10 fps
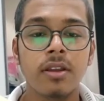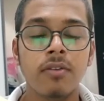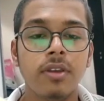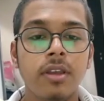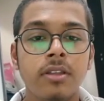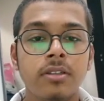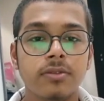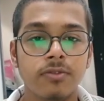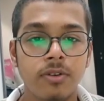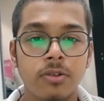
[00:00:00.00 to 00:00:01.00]
if each
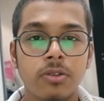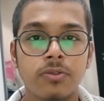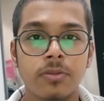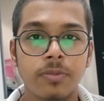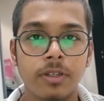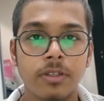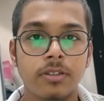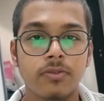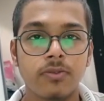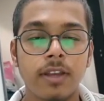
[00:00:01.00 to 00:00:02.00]
philosopher
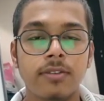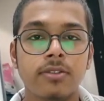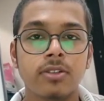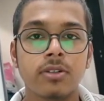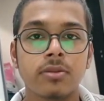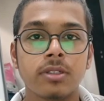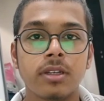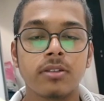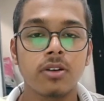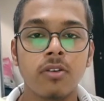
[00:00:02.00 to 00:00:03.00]
picks five
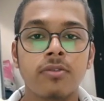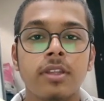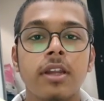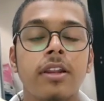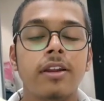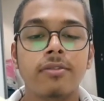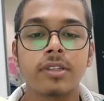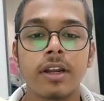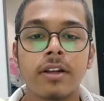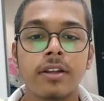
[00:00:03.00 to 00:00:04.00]
chopsticks of their left
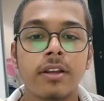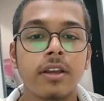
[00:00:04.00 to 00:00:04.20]
side,